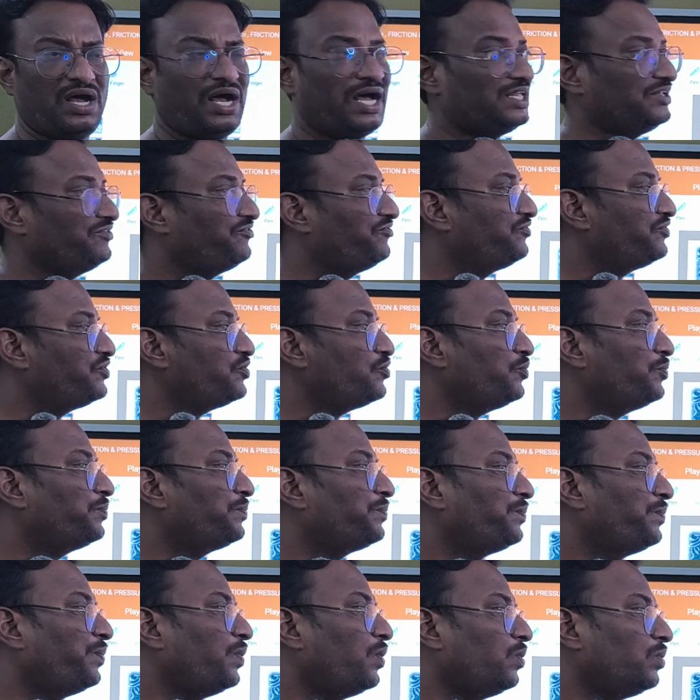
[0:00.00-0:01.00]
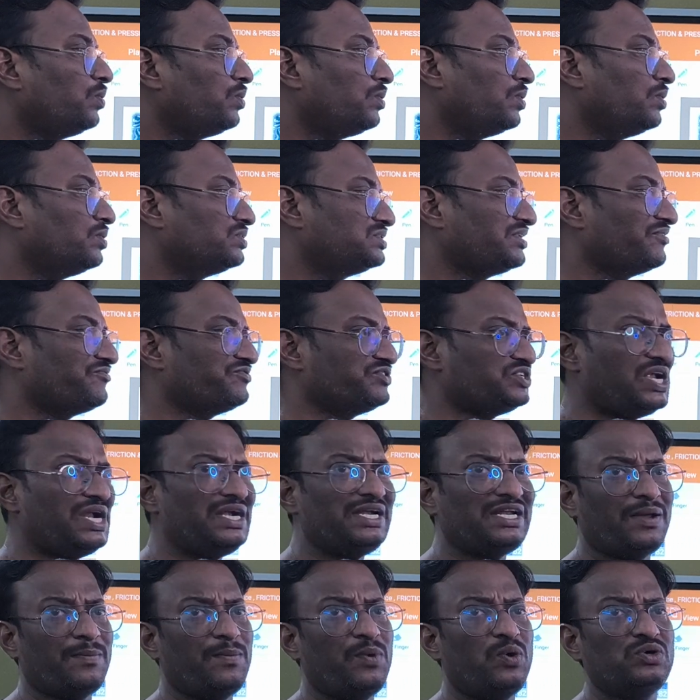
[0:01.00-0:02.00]
If you pour
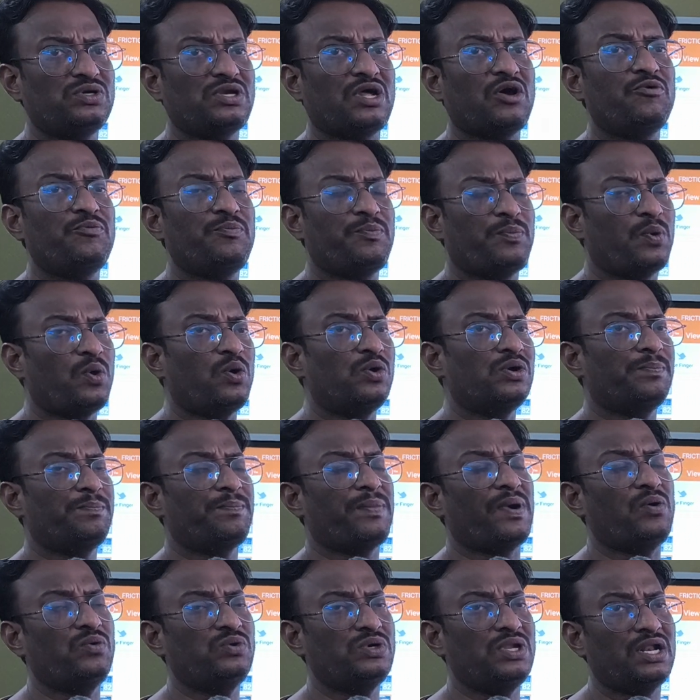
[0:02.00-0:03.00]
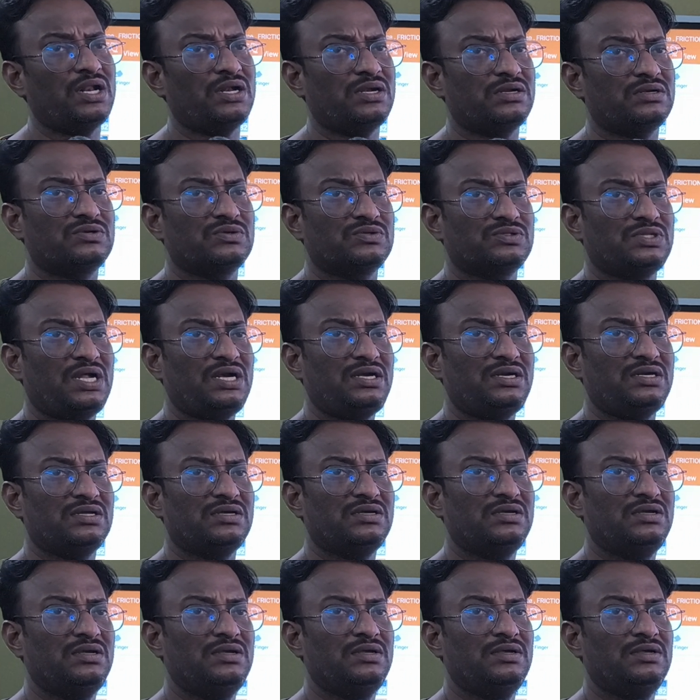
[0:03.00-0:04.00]
sufficient amount of powder to
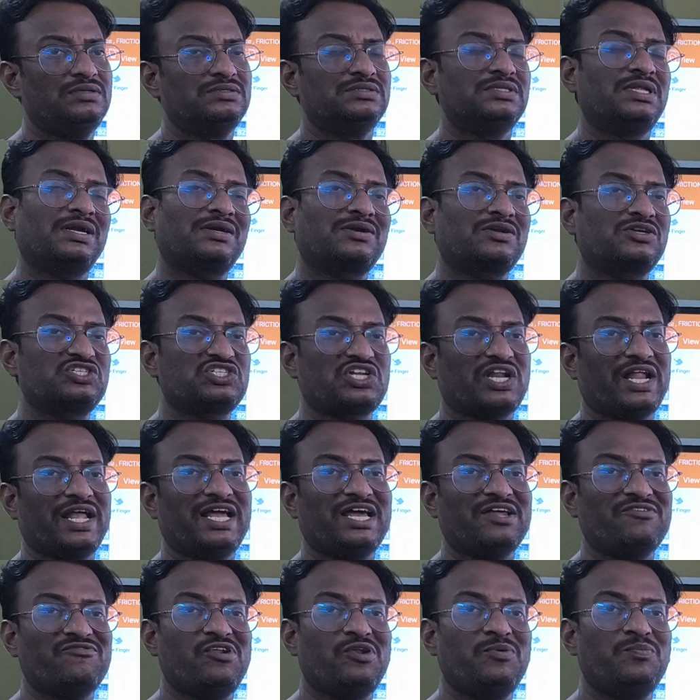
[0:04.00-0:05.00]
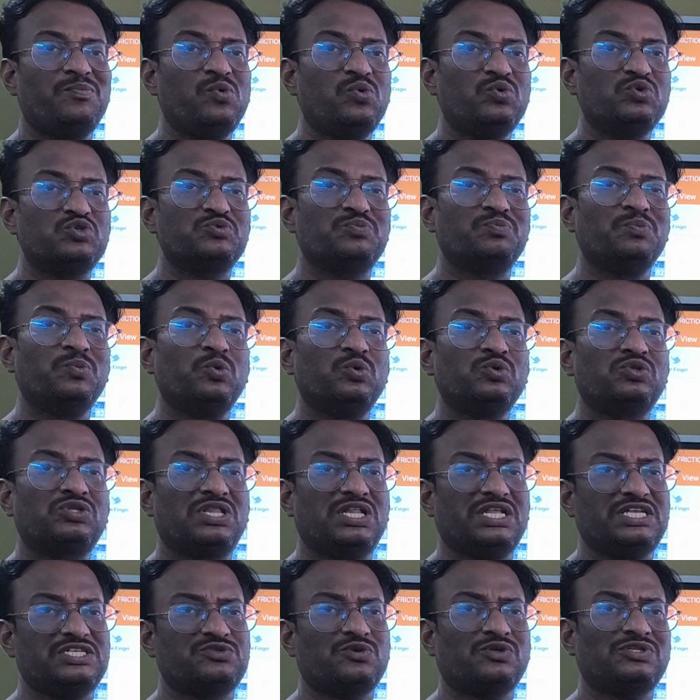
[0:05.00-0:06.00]
that striker will move
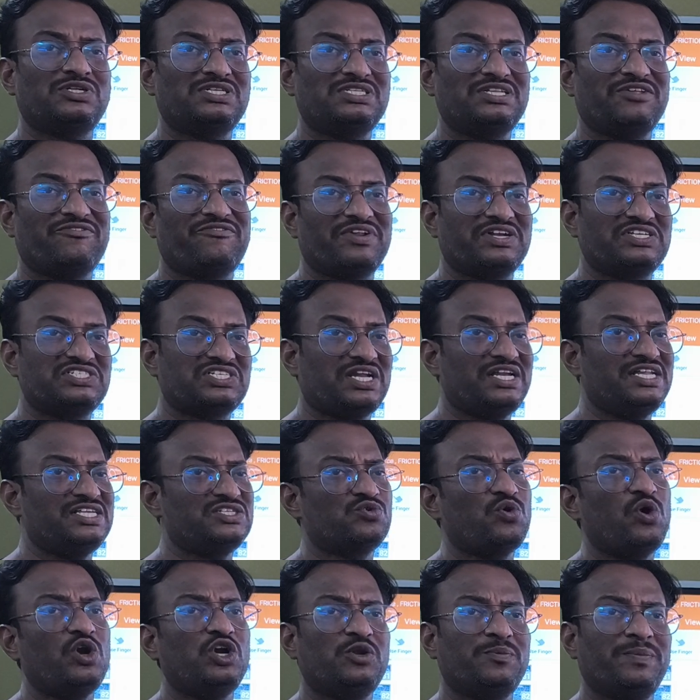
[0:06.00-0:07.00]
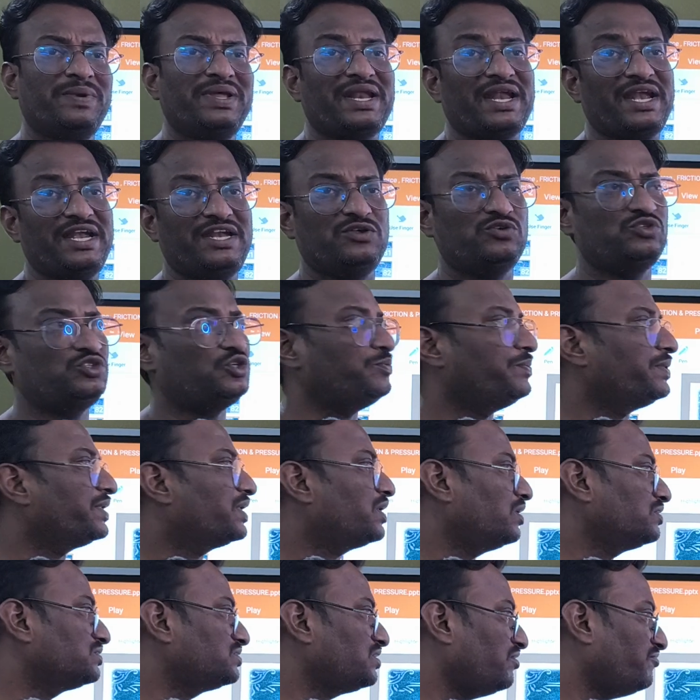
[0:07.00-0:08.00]
smoothly, so that the friction is going to be reduced
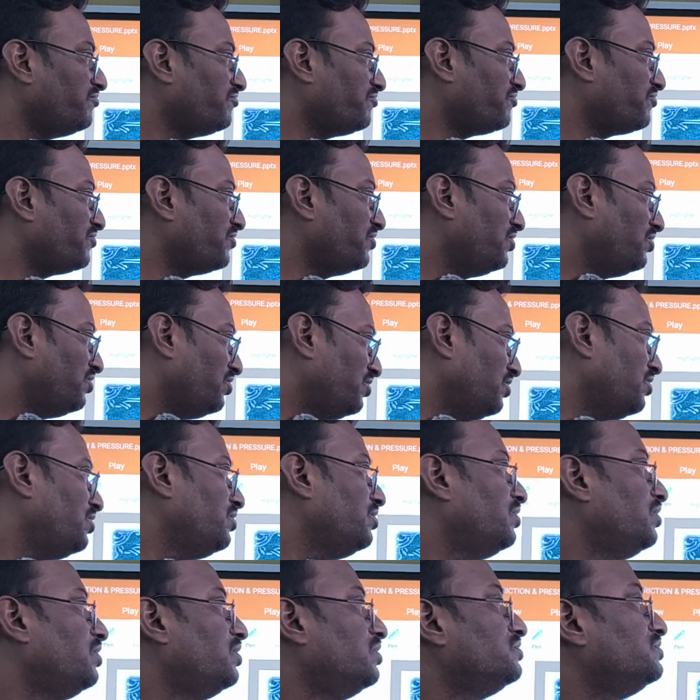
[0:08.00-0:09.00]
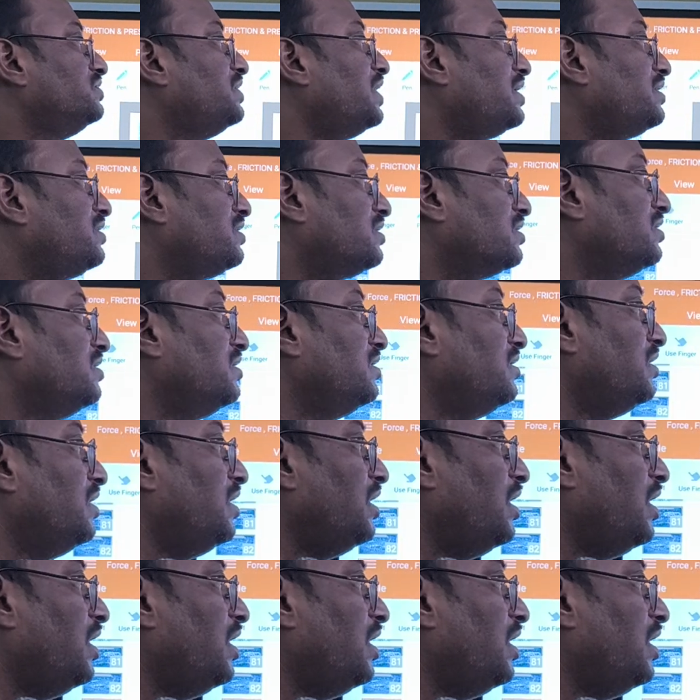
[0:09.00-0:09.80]
because of that